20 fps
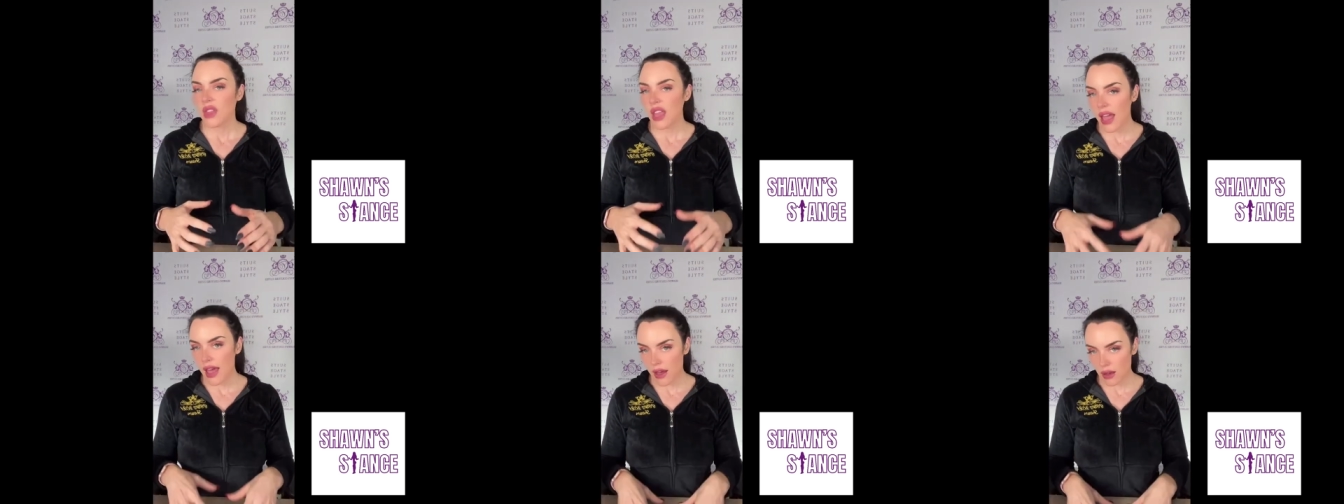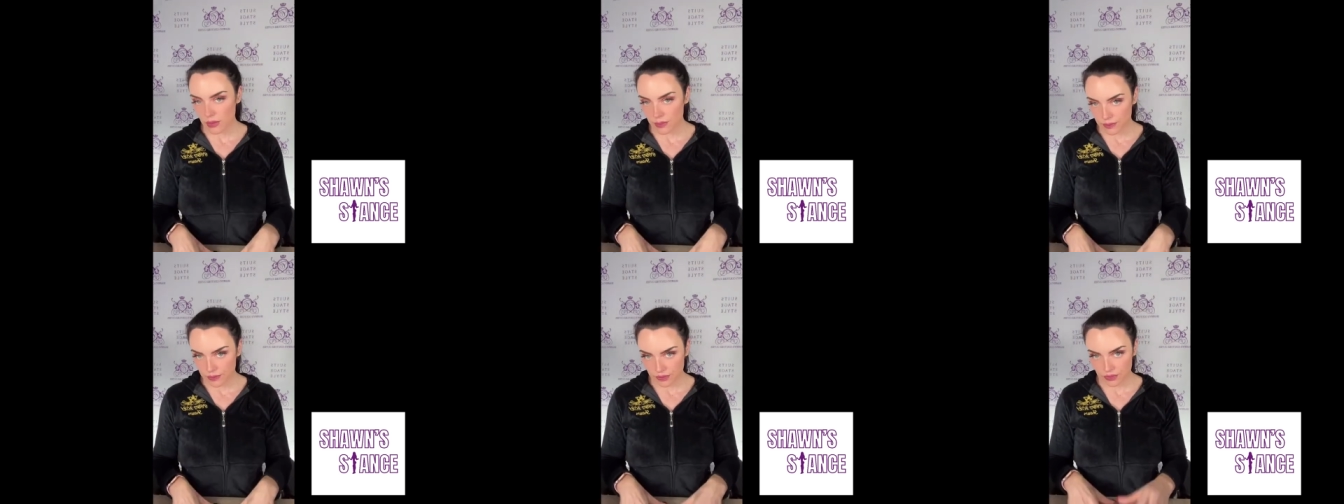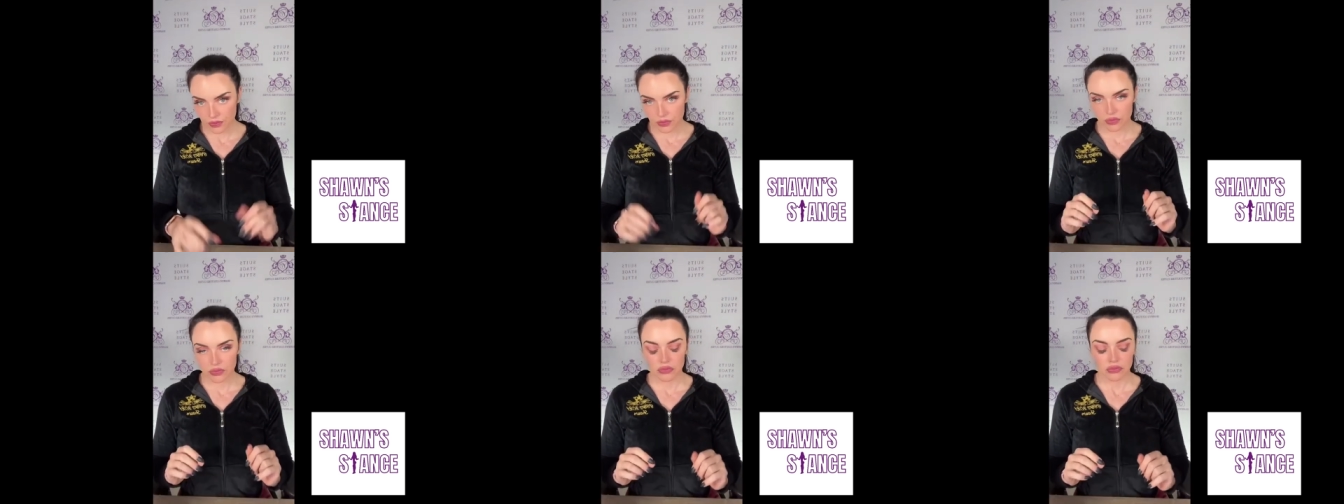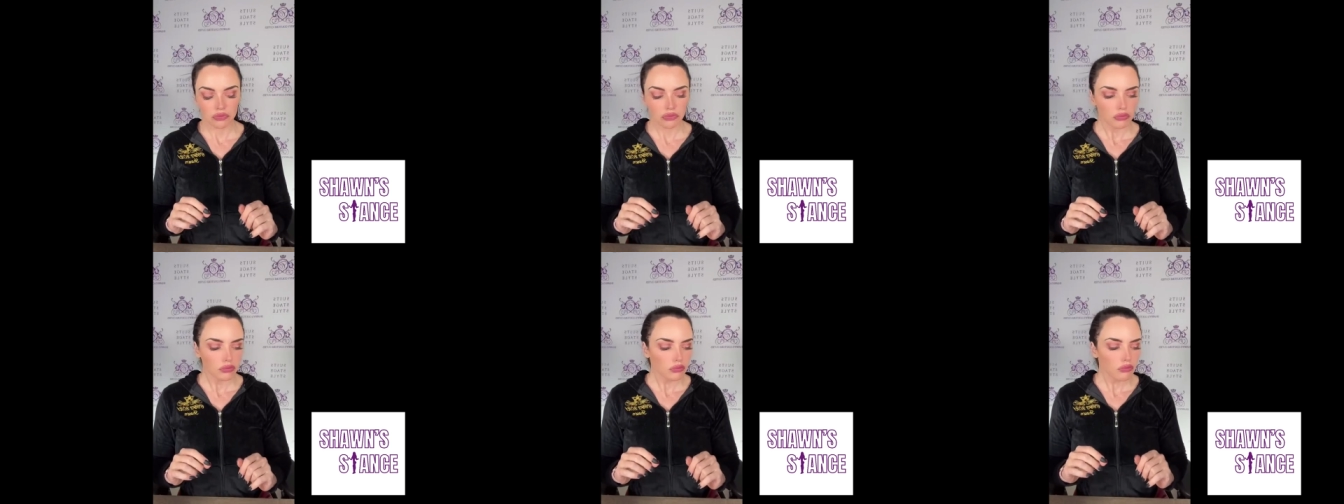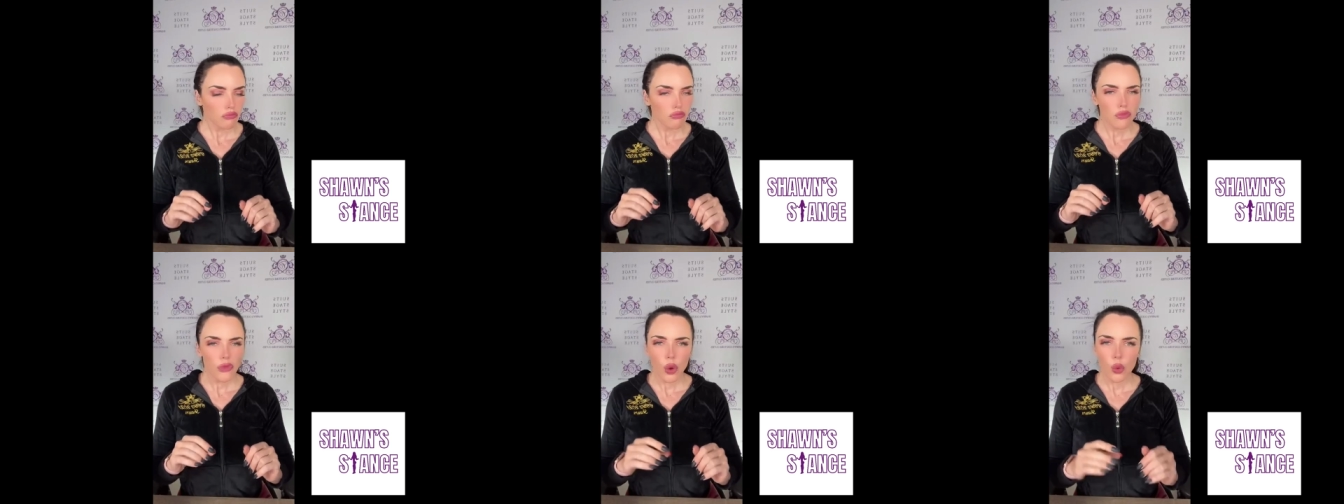Now,
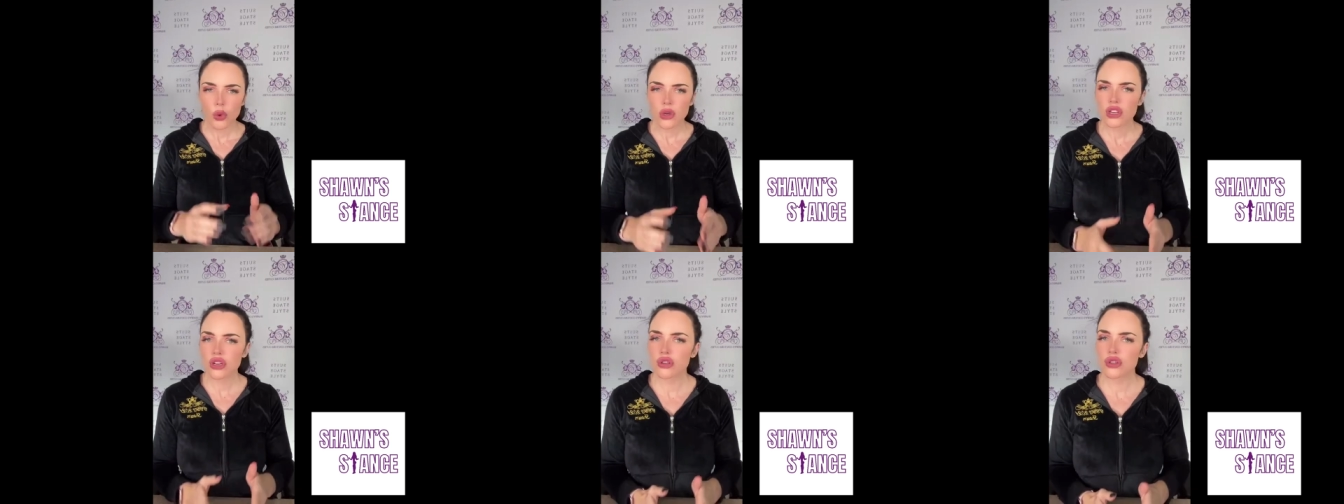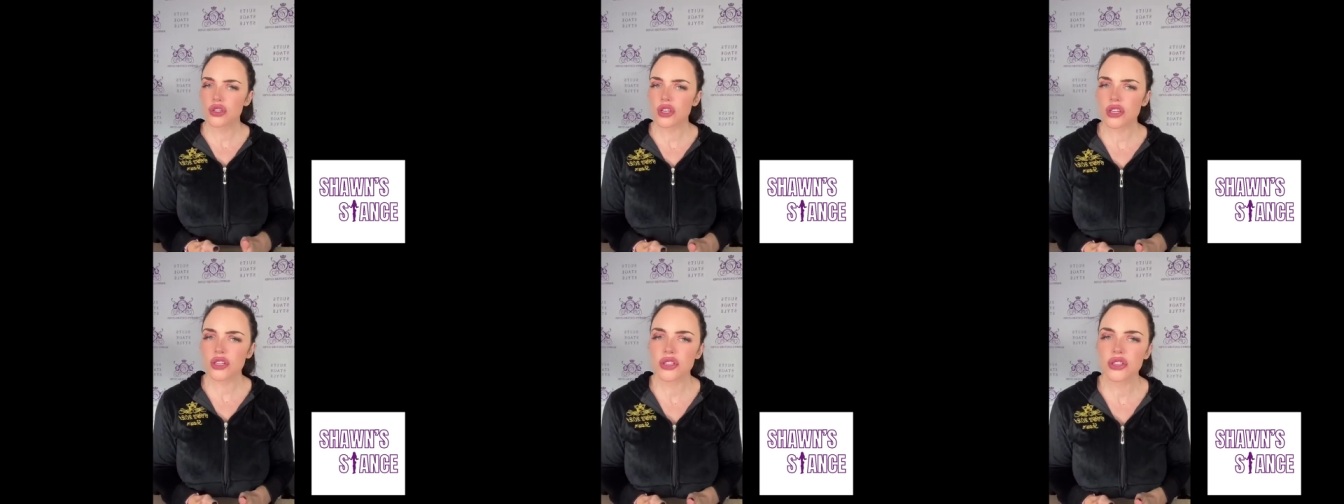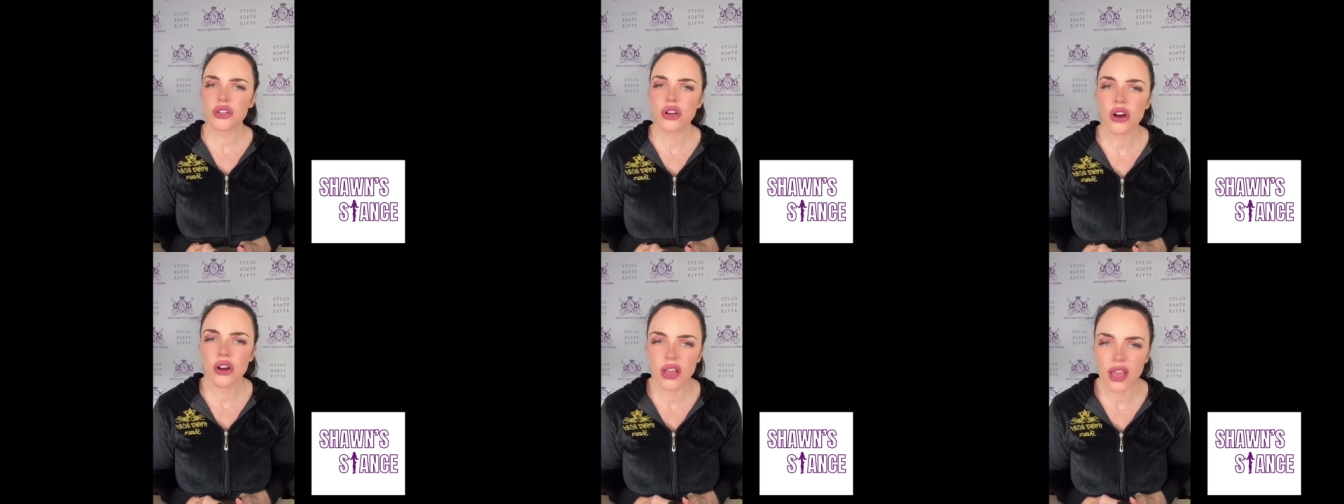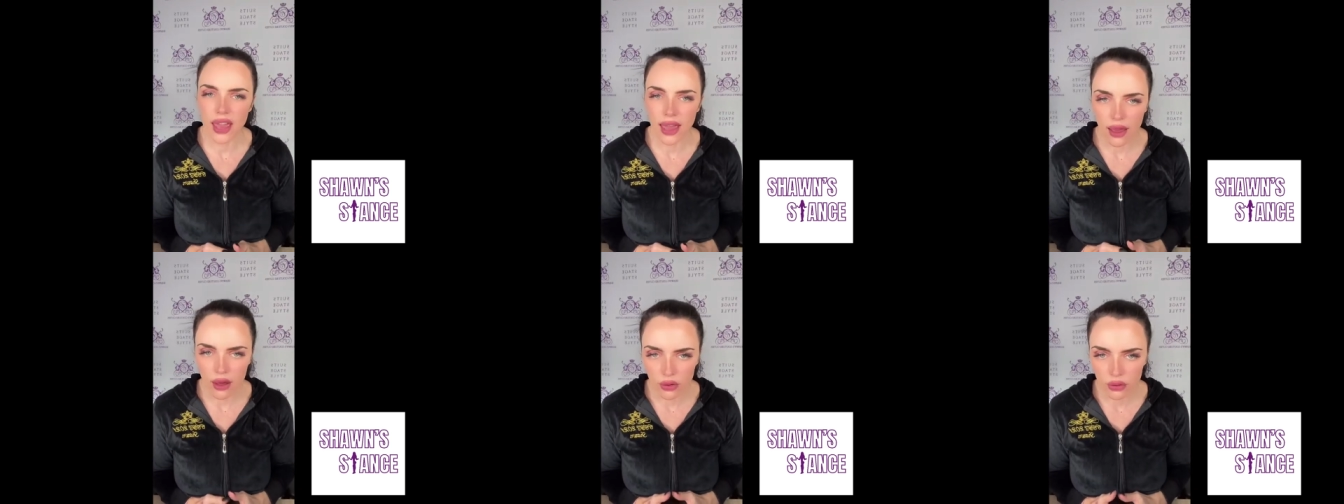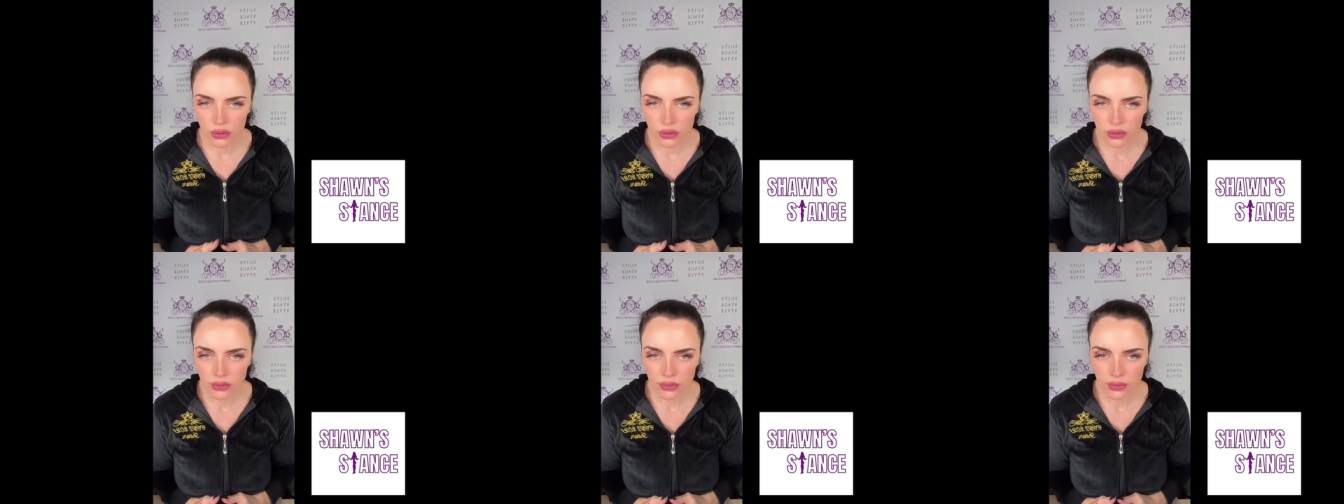when you're just starting
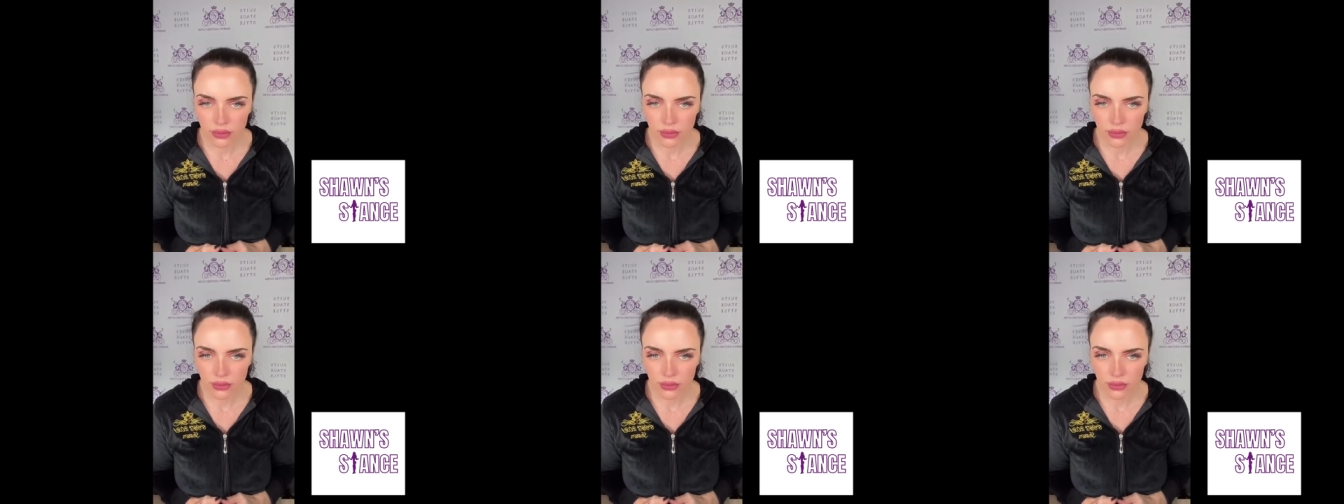out,